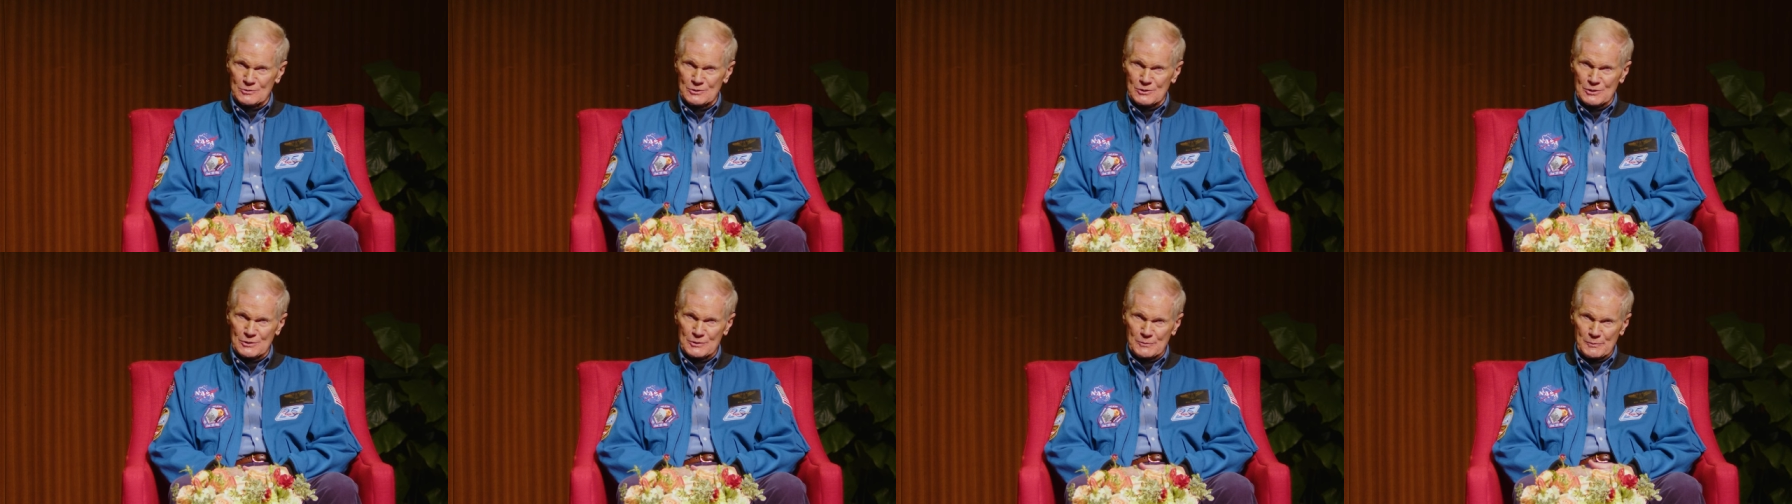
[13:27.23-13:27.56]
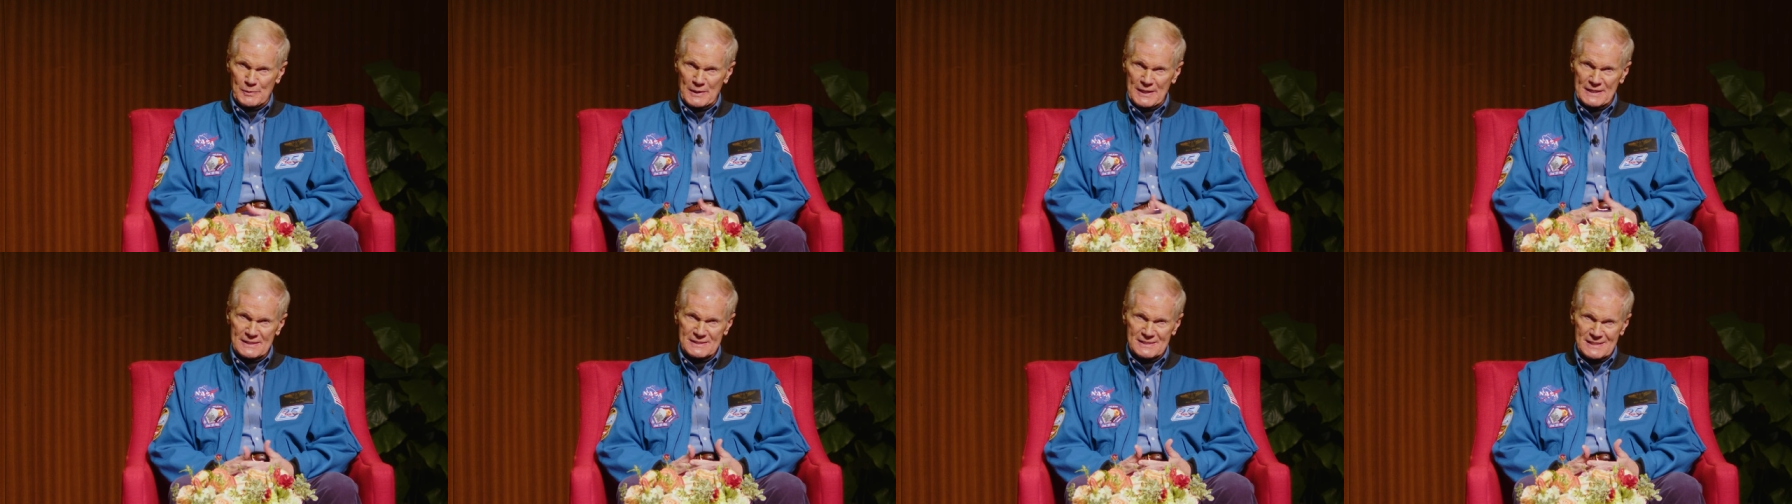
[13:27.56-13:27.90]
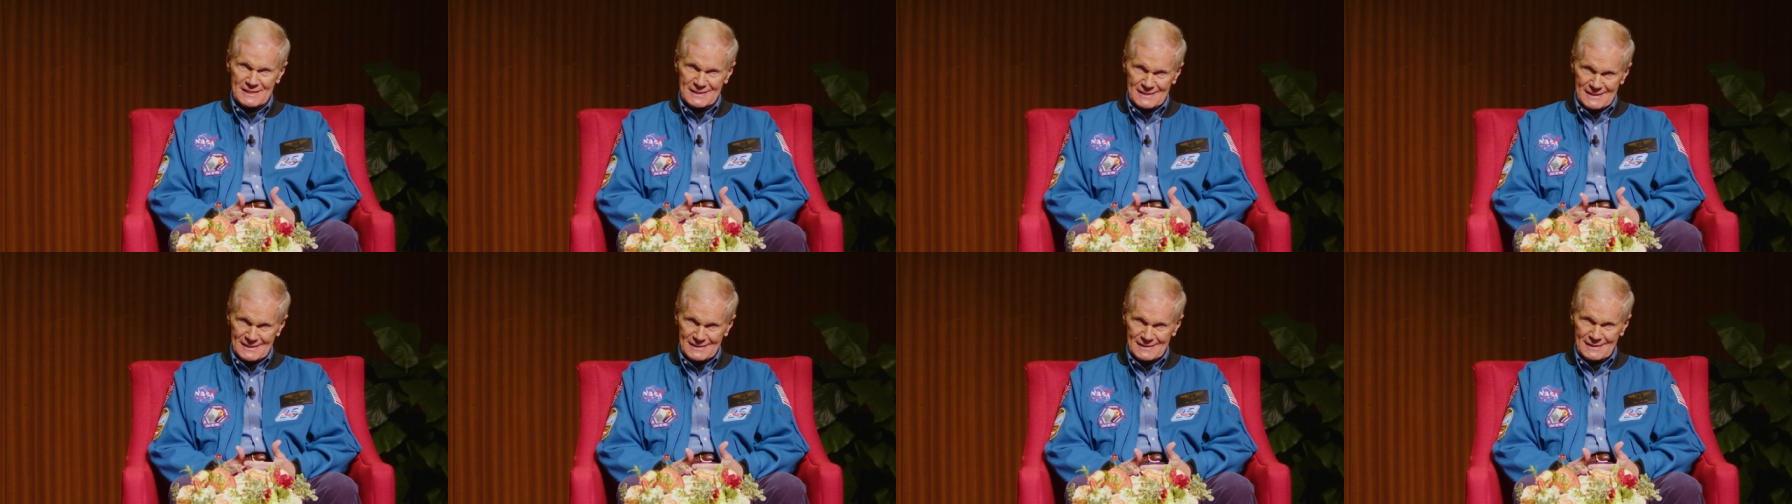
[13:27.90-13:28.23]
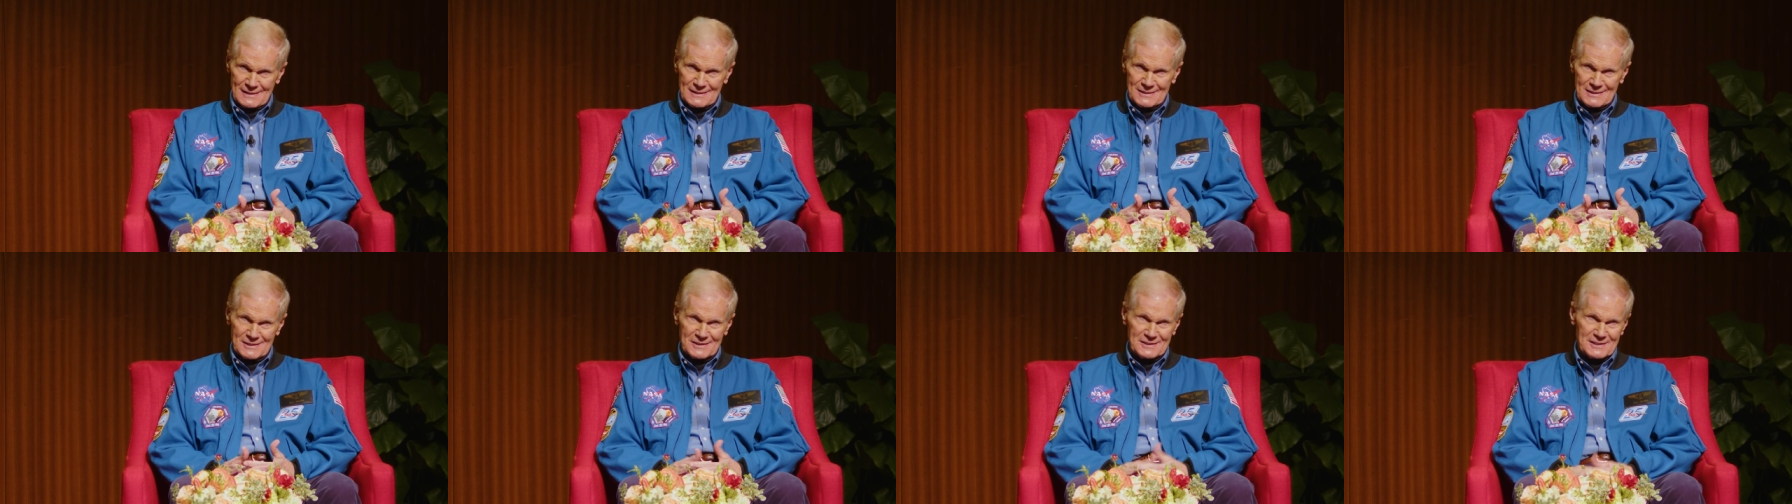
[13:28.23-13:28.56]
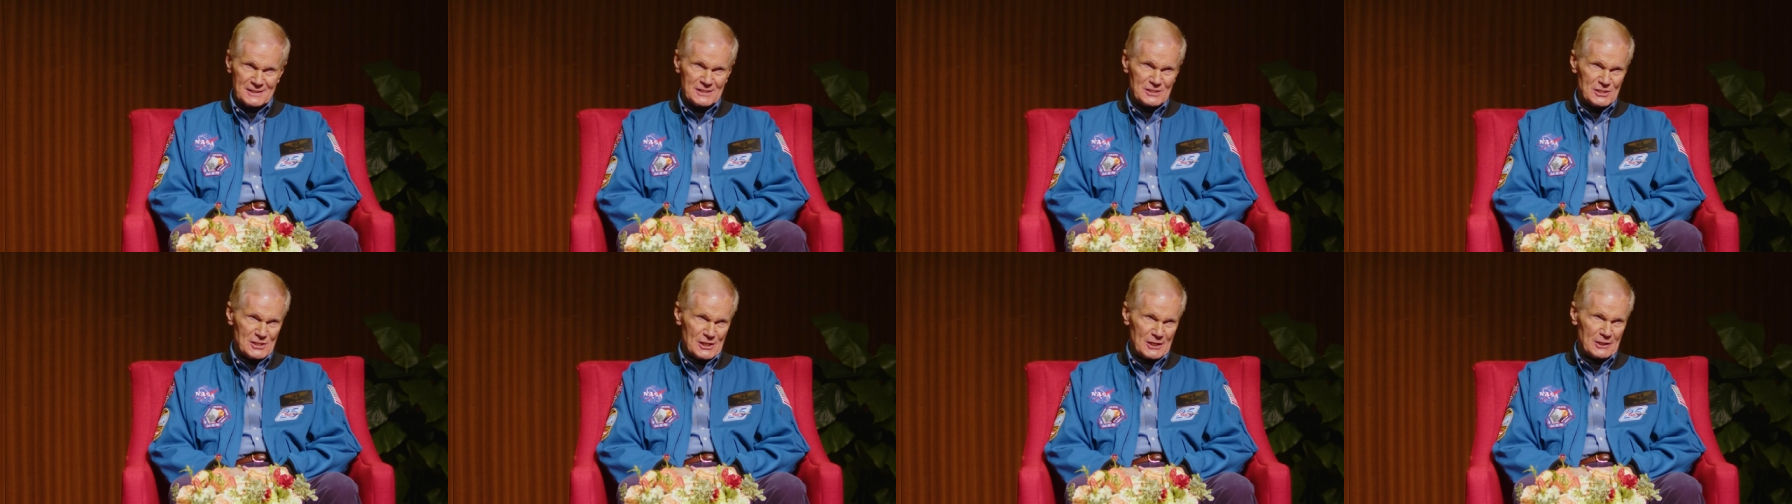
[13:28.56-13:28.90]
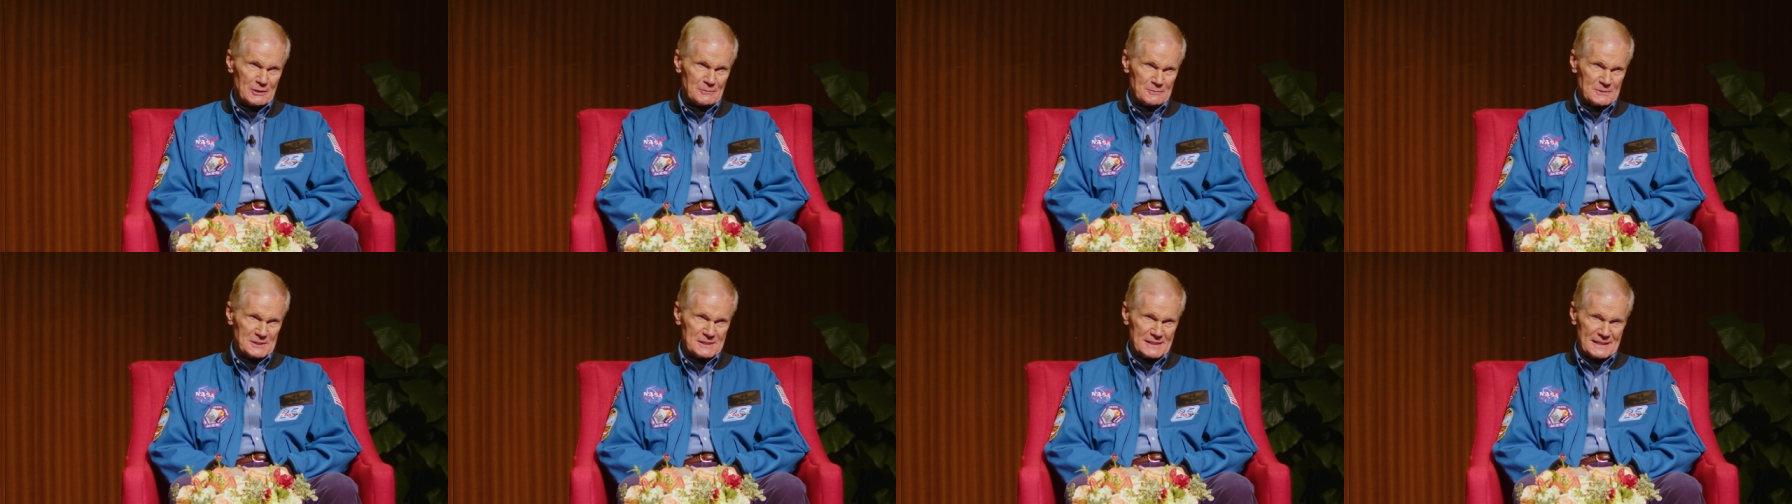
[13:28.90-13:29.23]
to the president under these
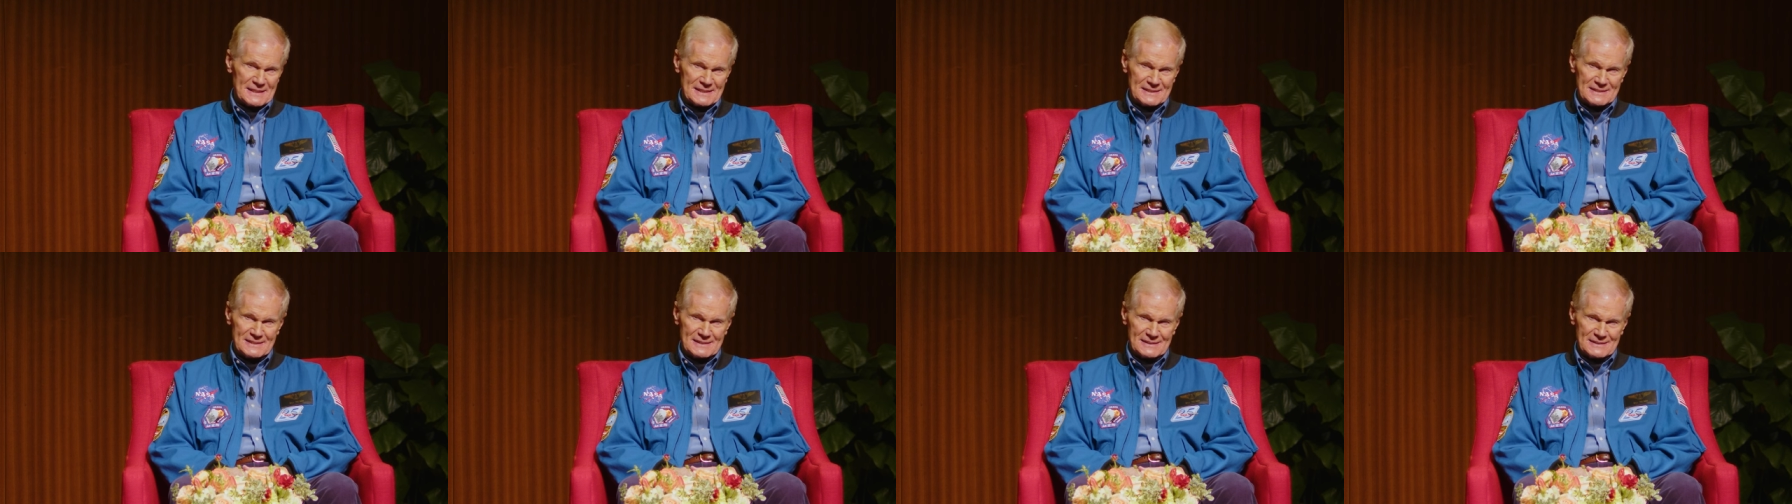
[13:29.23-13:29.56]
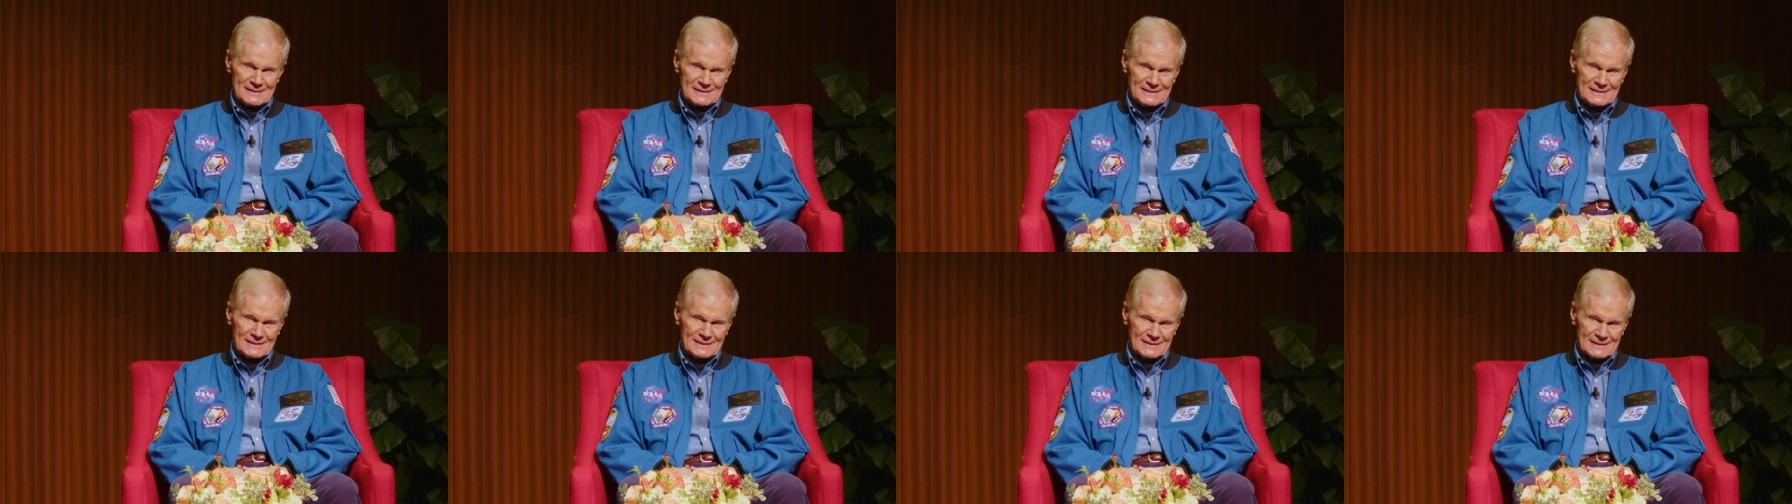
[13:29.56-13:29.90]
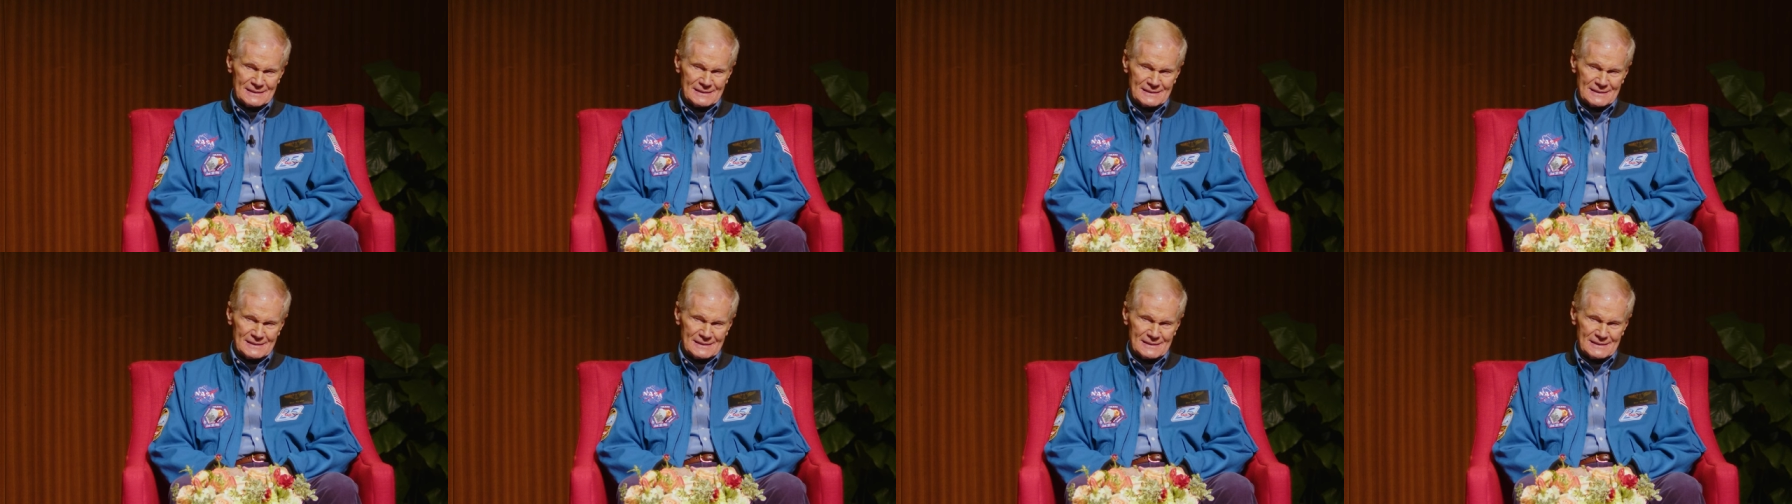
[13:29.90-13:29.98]
circumstances?